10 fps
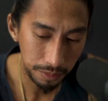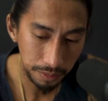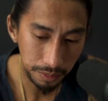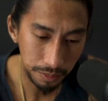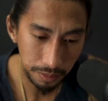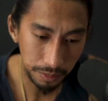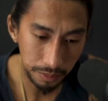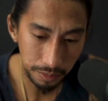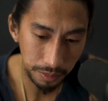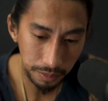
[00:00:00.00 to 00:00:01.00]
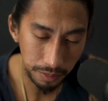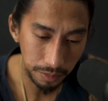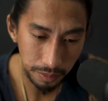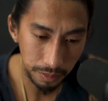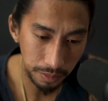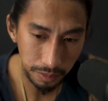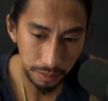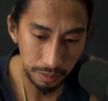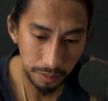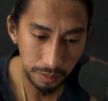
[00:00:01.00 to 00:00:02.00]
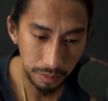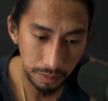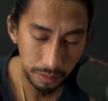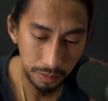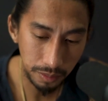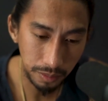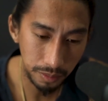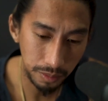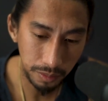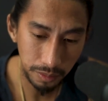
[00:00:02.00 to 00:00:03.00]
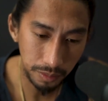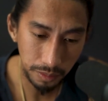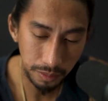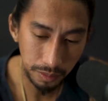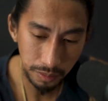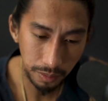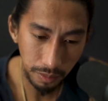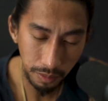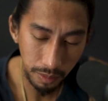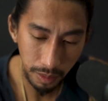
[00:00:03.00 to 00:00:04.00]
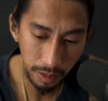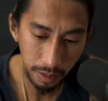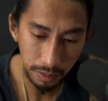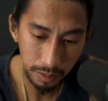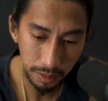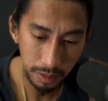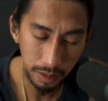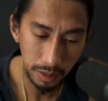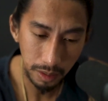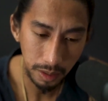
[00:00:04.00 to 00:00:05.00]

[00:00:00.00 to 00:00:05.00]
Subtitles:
Nobody speaks.